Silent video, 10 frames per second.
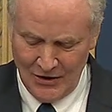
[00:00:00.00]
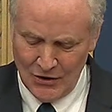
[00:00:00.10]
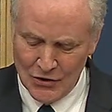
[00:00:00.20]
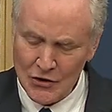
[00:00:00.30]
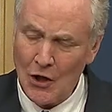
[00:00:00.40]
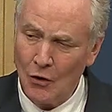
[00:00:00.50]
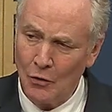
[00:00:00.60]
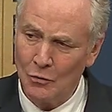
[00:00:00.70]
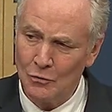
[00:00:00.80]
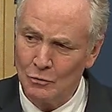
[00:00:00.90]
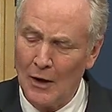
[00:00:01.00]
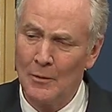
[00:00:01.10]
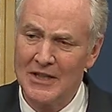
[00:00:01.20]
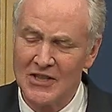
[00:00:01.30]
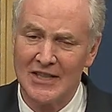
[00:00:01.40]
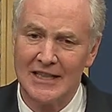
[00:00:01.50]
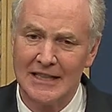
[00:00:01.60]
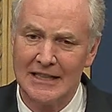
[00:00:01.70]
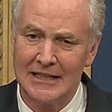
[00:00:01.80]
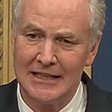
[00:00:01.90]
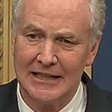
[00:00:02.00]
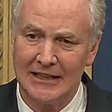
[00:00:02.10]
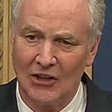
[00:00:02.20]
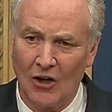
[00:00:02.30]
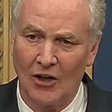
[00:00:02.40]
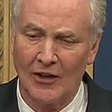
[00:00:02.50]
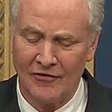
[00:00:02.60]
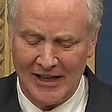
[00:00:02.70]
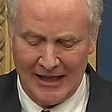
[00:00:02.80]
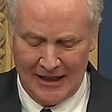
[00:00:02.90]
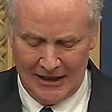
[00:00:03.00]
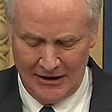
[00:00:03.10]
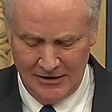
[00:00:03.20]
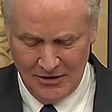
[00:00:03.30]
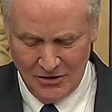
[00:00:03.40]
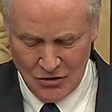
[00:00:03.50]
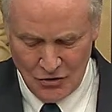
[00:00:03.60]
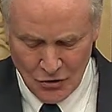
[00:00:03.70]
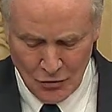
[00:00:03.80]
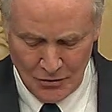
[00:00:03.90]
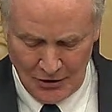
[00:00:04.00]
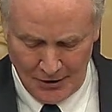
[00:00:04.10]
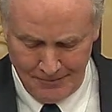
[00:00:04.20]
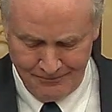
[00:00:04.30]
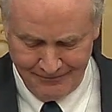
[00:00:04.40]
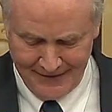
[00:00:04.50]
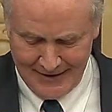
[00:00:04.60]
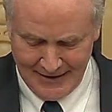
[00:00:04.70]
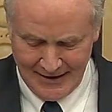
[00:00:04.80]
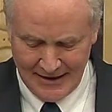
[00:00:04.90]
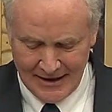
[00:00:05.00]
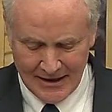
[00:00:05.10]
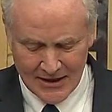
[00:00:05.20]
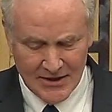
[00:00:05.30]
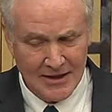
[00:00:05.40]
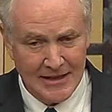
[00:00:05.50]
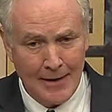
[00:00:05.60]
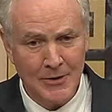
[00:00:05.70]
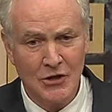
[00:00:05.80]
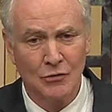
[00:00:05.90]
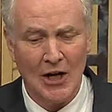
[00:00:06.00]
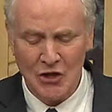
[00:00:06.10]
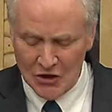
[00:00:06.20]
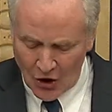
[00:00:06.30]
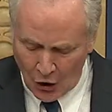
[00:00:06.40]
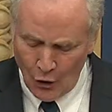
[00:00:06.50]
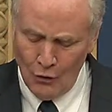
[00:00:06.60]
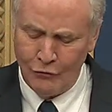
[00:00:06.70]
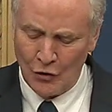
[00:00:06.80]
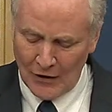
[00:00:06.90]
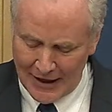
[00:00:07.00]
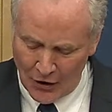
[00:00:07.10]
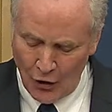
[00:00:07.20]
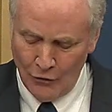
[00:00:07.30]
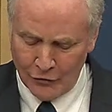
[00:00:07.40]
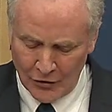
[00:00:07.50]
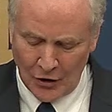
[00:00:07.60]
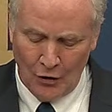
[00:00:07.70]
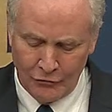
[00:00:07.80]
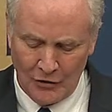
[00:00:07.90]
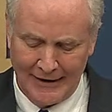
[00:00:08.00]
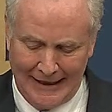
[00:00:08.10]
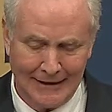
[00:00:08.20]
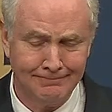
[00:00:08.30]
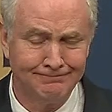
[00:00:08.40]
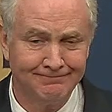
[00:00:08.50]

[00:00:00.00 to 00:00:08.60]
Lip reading: So what we see in RFK Jr. is a demonstration over and over and over again,